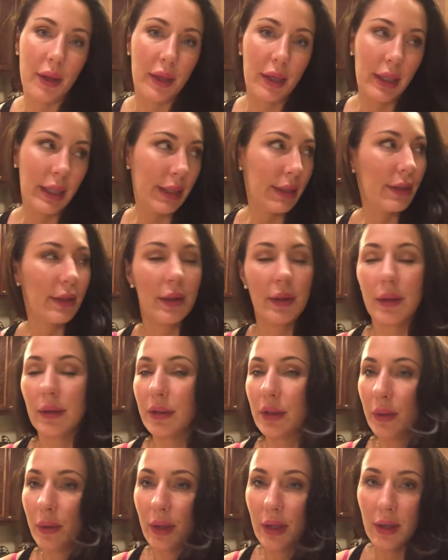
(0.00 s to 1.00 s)
the kids are
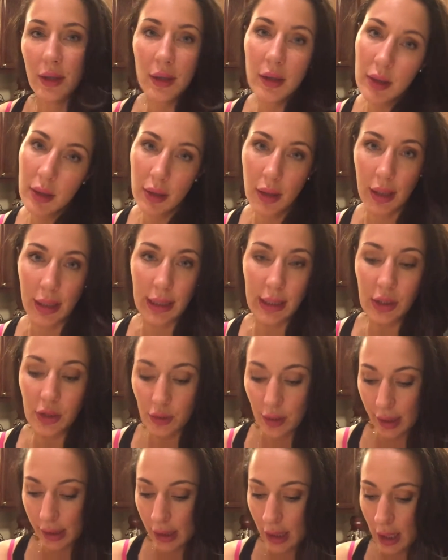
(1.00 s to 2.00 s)
doing an
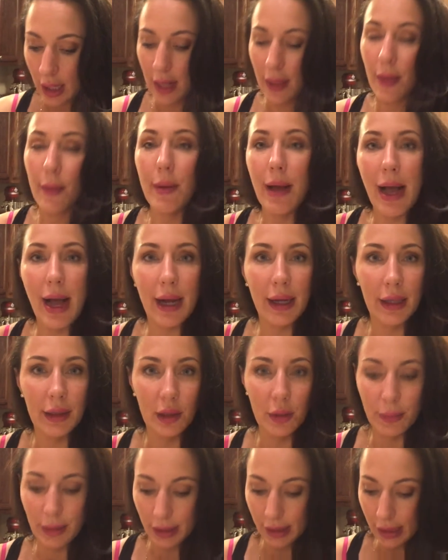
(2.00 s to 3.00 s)
Easter egg hunt in the back and
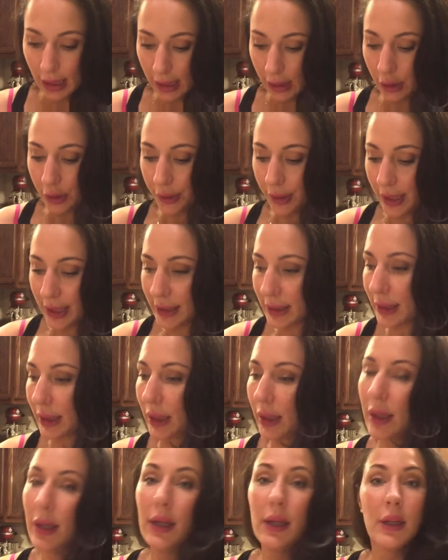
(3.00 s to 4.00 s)
they're being kind of
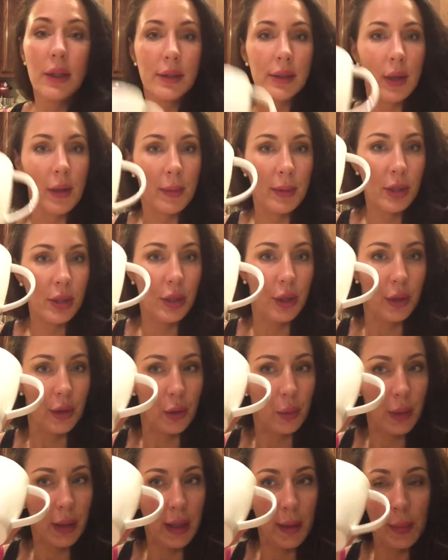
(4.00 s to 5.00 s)
crazy. So I'm gonna show
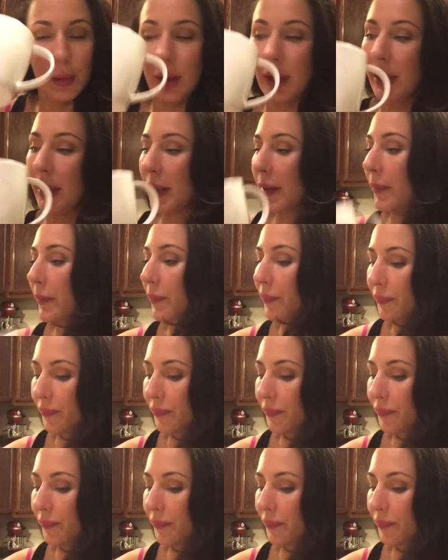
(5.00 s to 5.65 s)
you what I put in here.